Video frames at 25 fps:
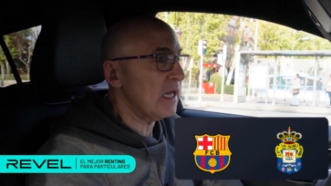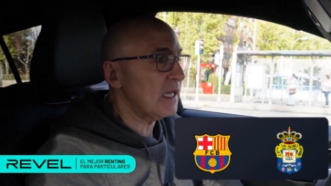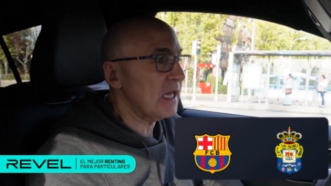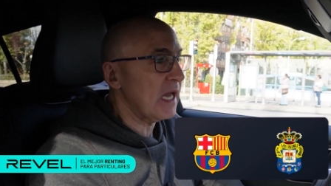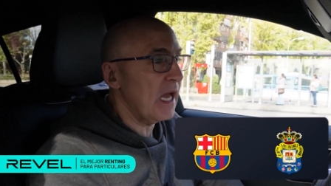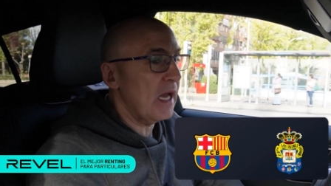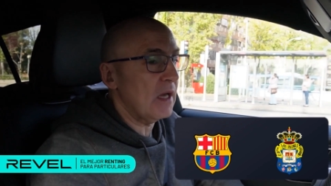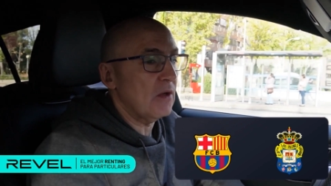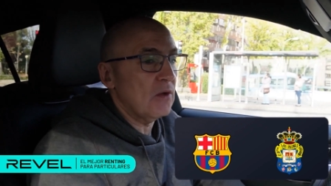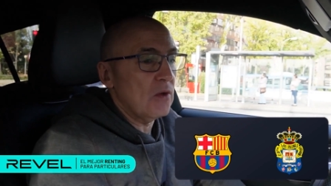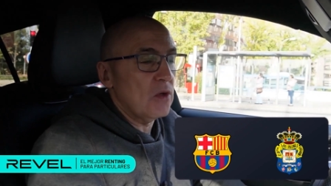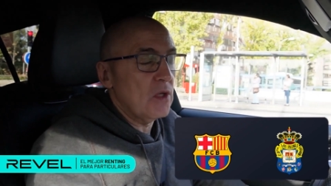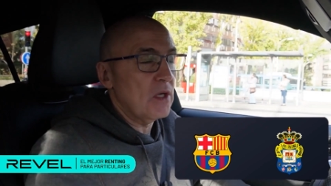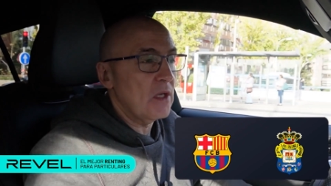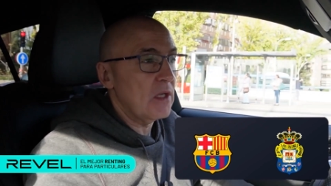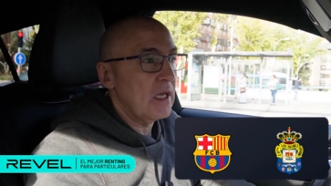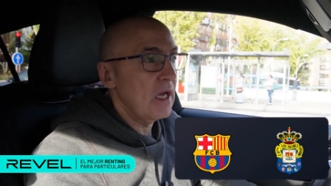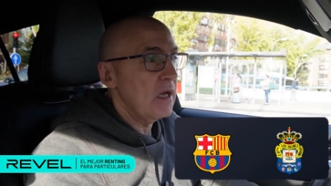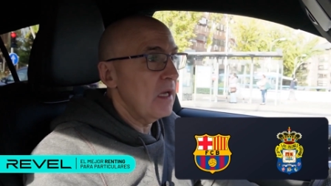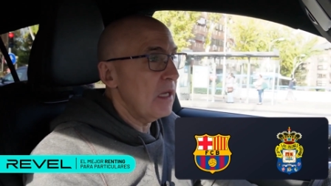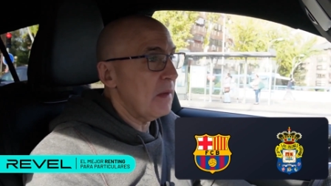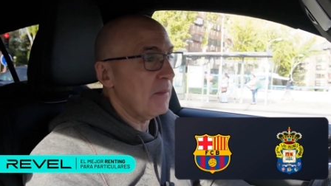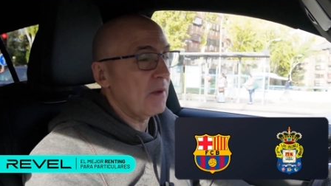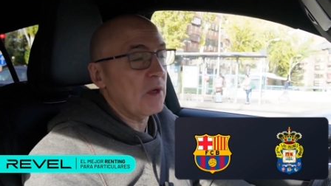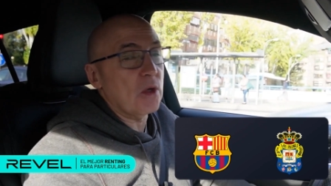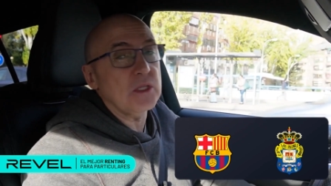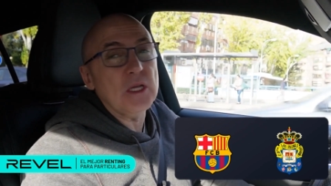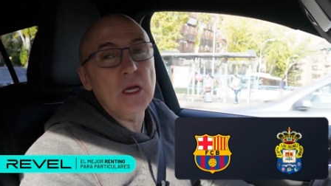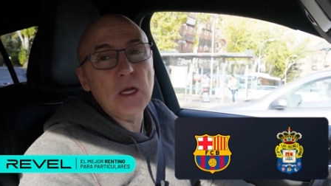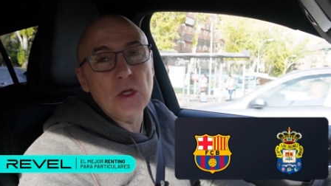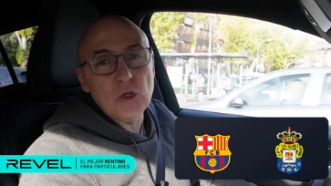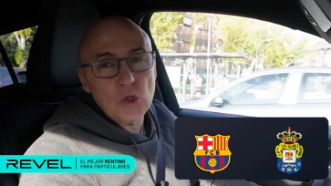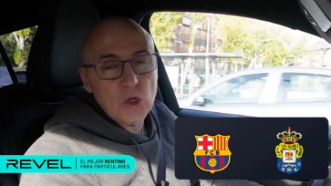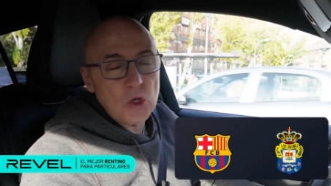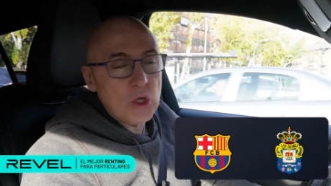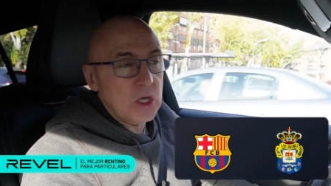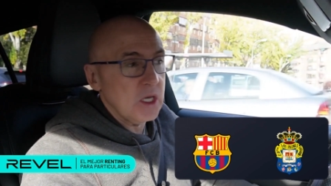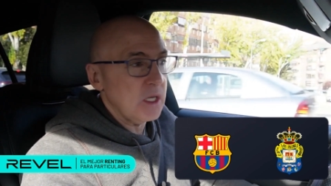A loss in San Sebastian,
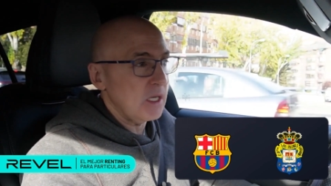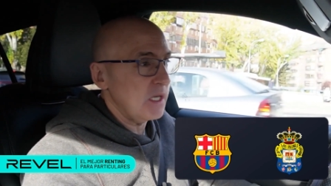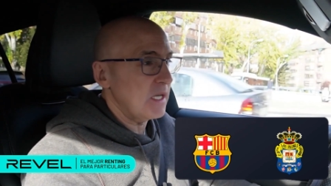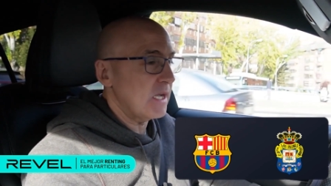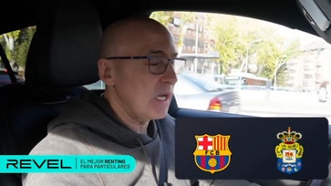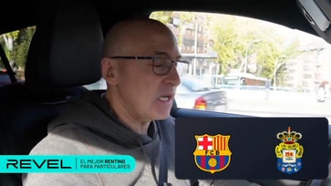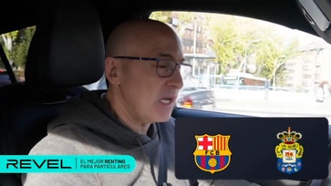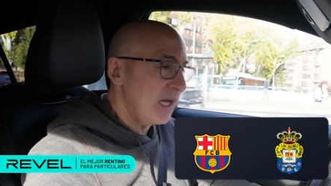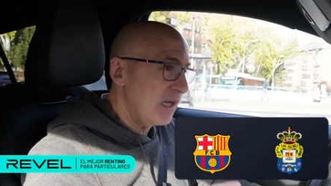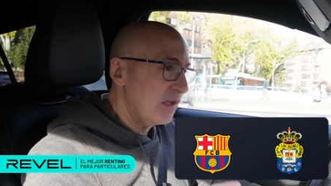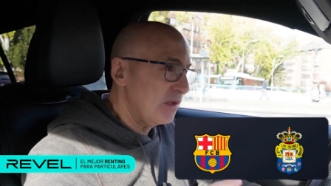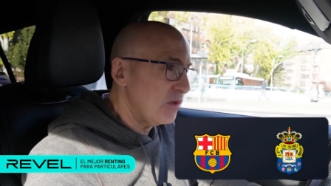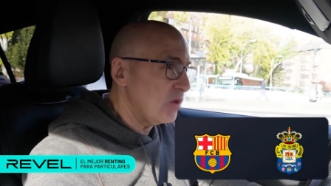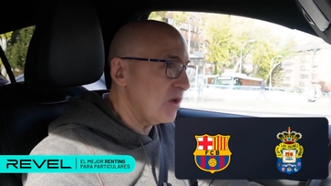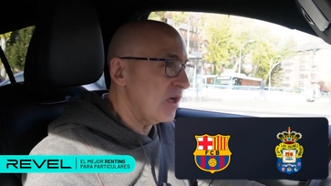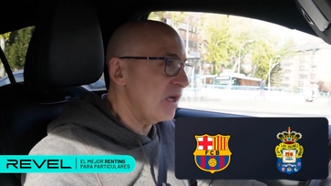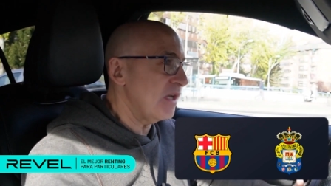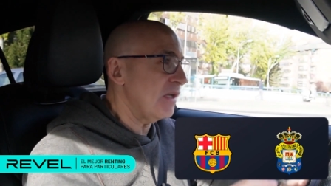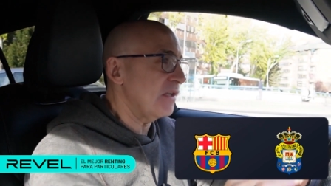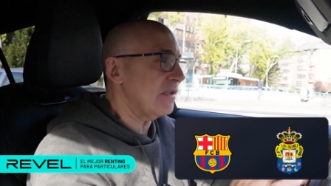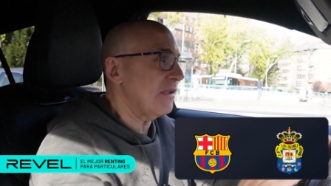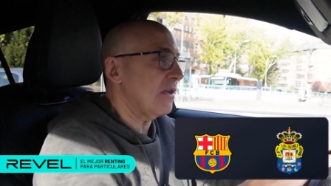a draw